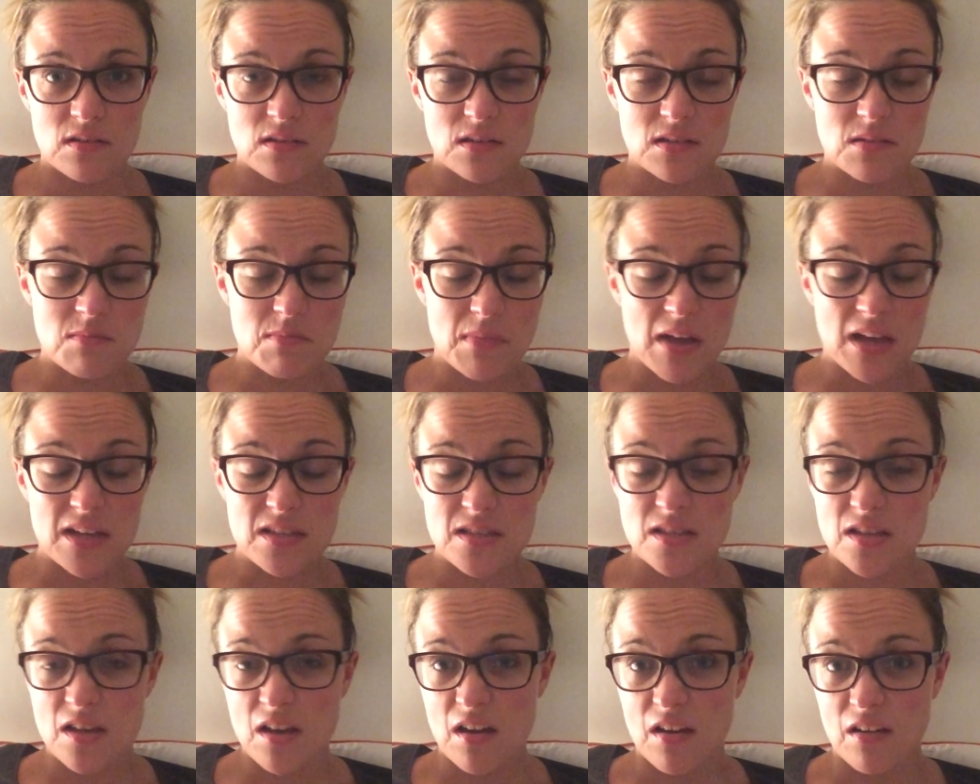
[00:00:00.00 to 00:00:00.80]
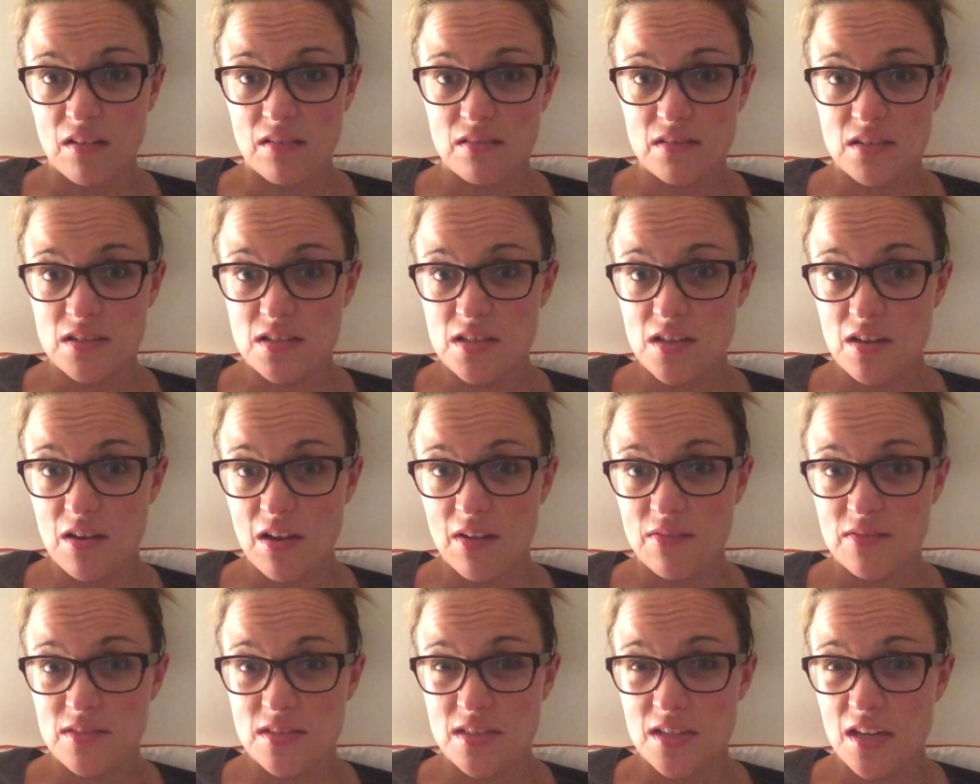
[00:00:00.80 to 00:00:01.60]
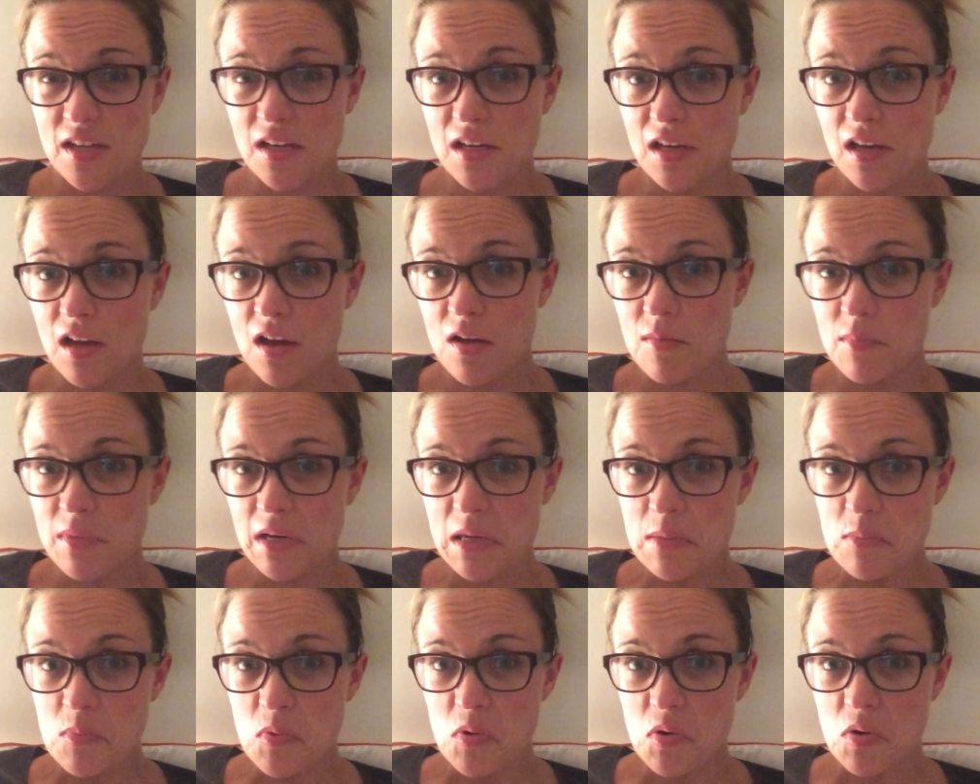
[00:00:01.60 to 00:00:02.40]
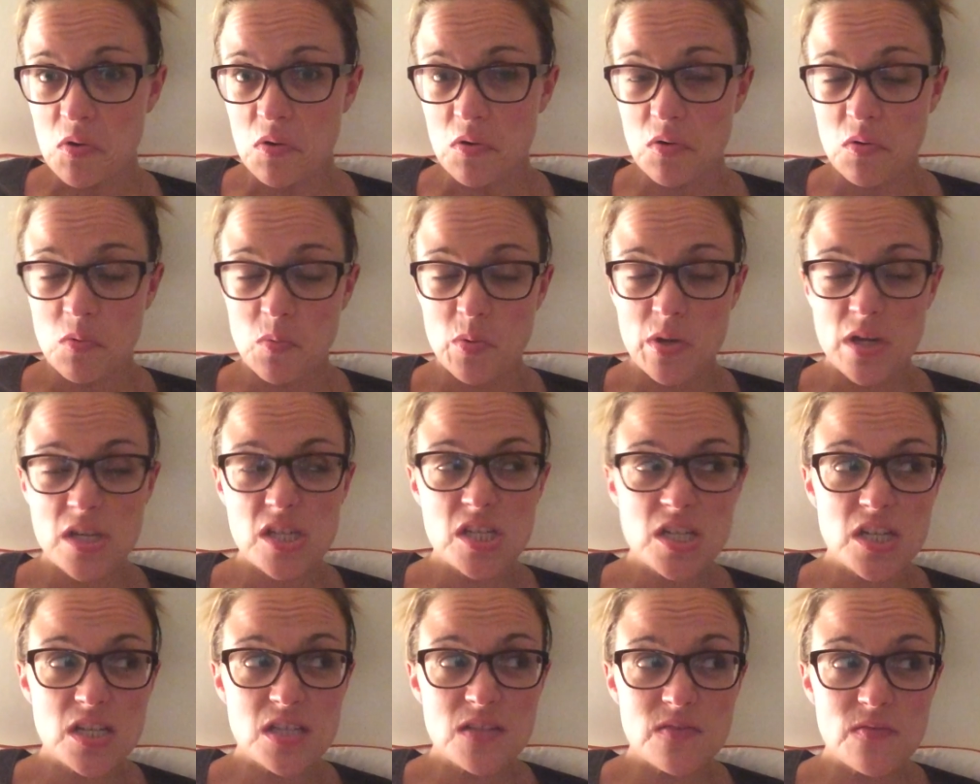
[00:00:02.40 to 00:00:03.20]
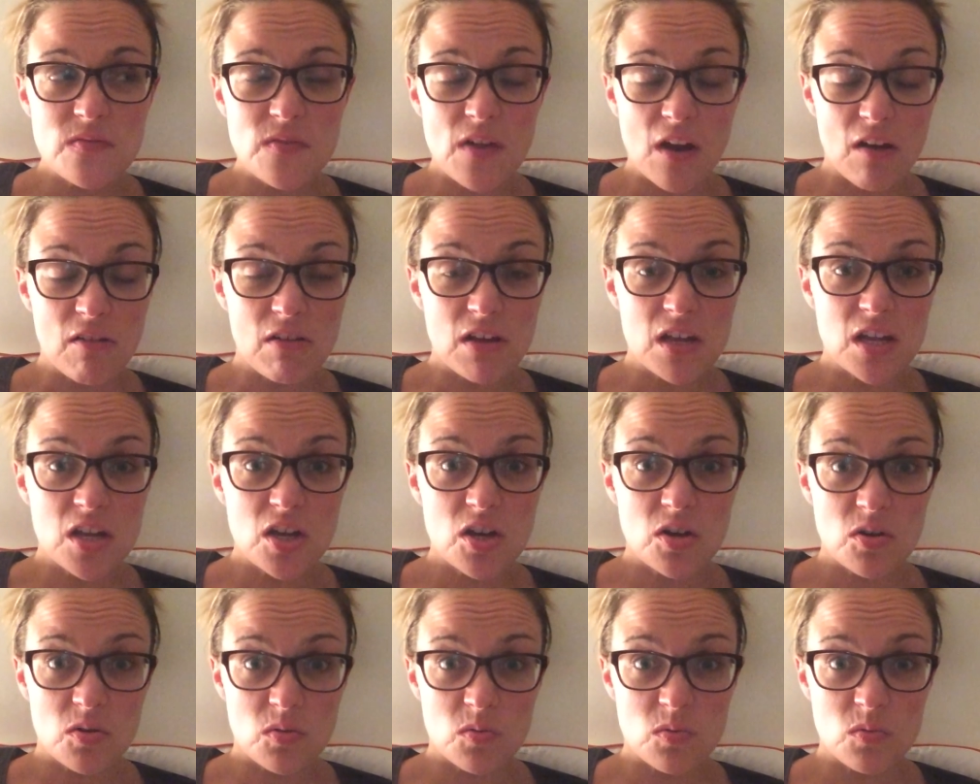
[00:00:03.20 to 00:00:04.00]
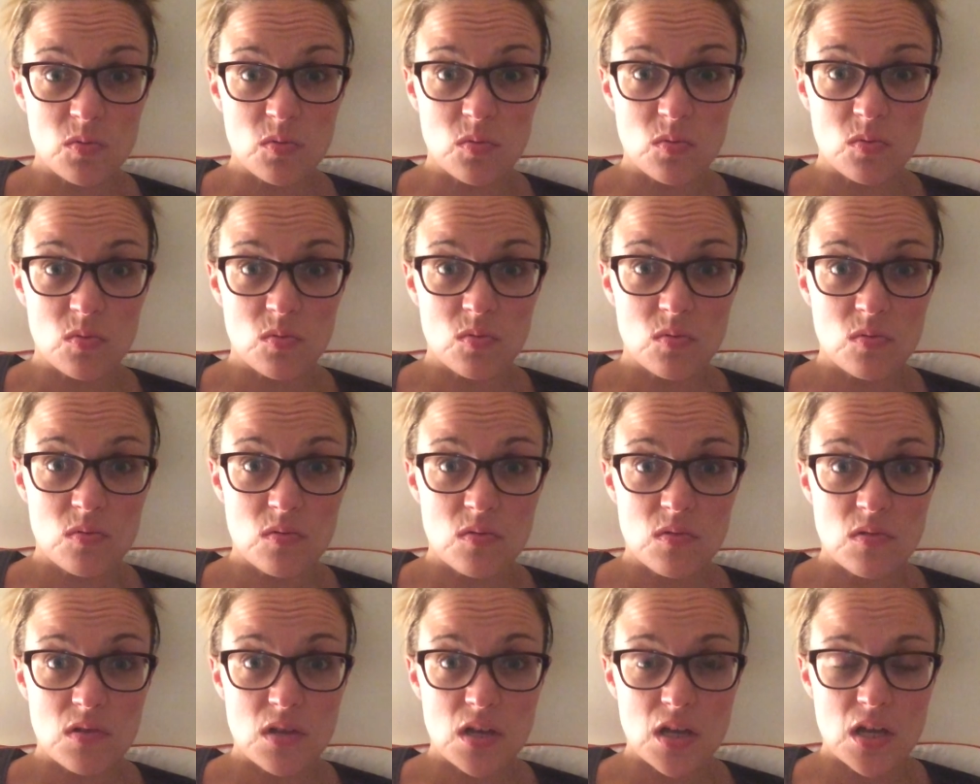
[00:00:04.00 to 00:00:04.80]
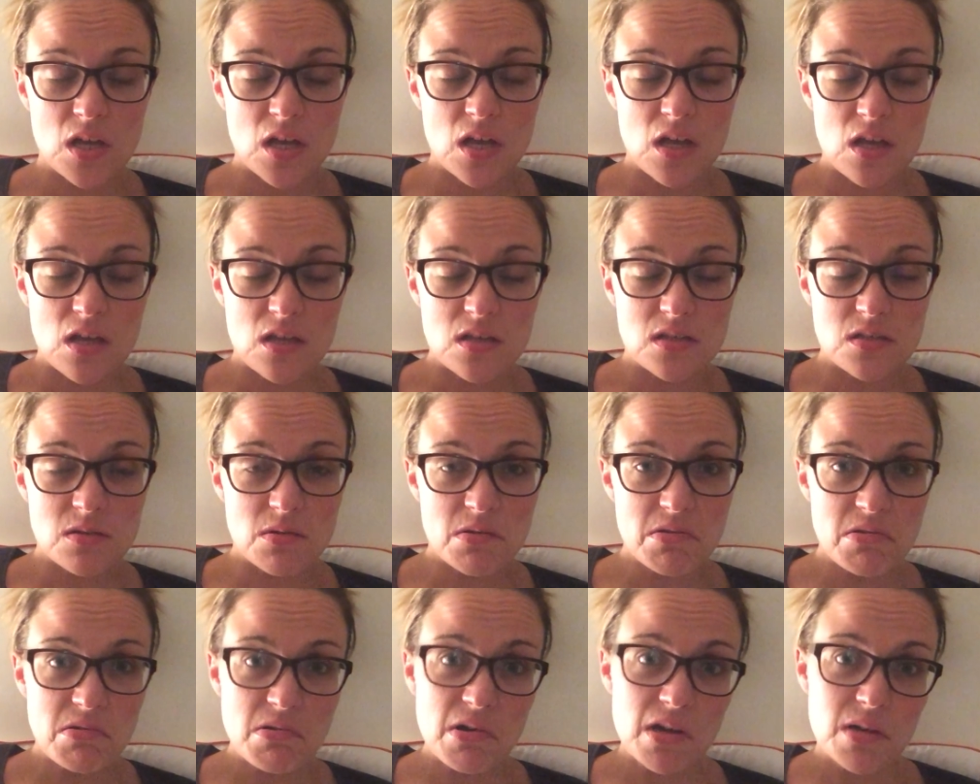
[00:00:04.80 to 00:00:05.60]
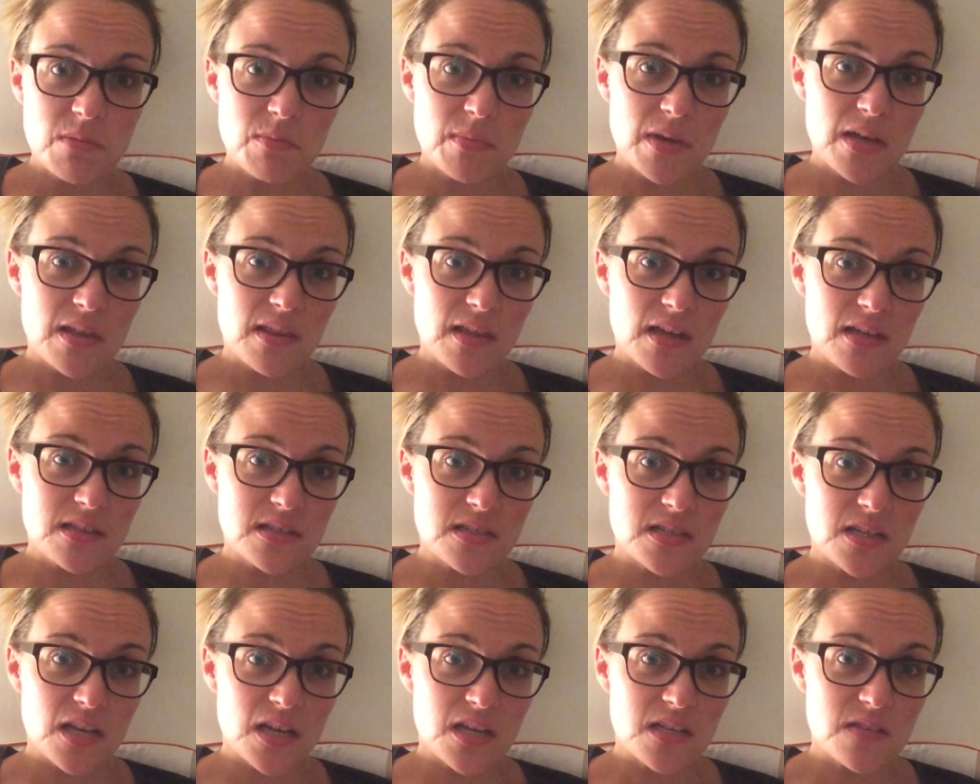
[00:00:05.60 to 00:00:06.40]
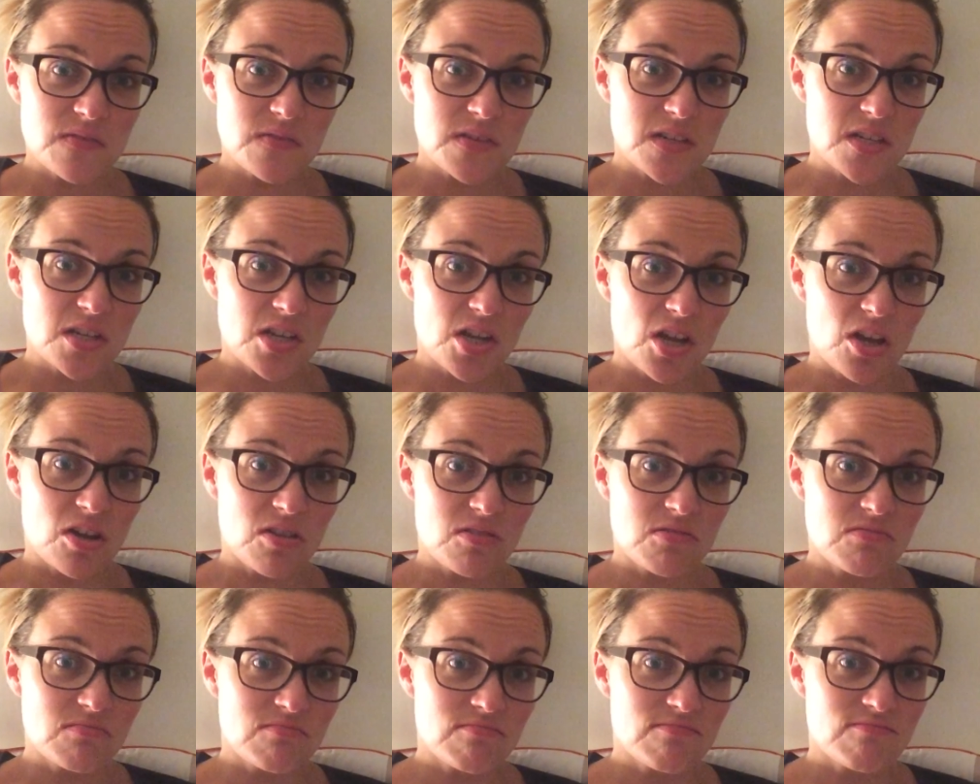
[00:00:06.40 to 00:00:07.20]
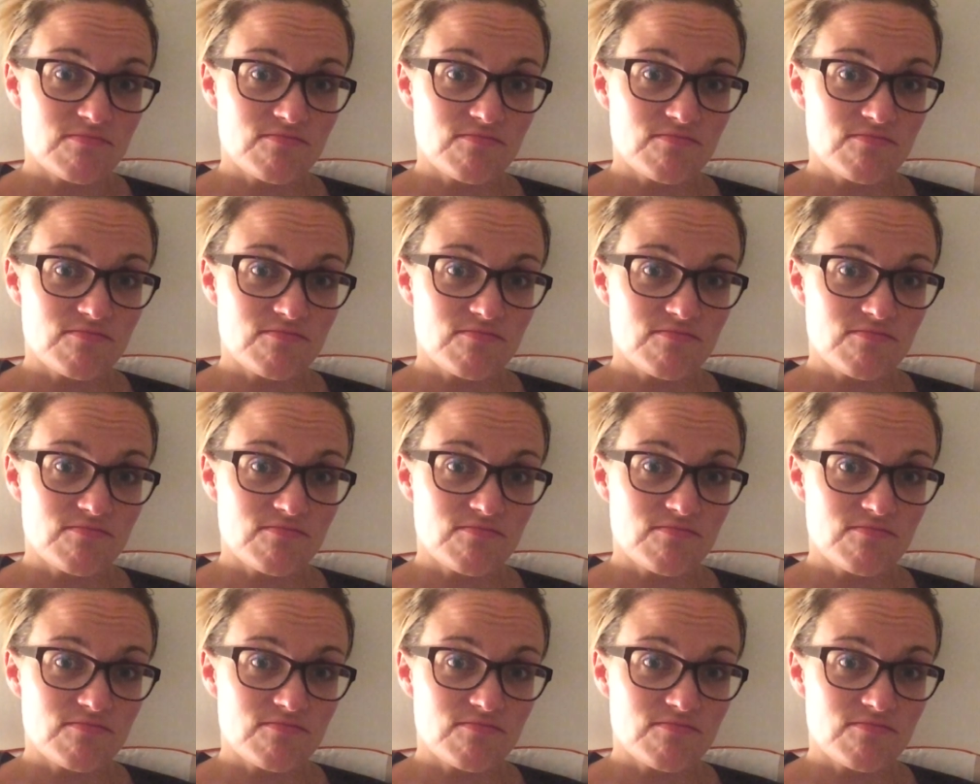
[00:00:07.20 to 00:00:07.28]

doesn't matter because I don't have to set an alarm anymore, which is very cool. So I thought I'd make that today's video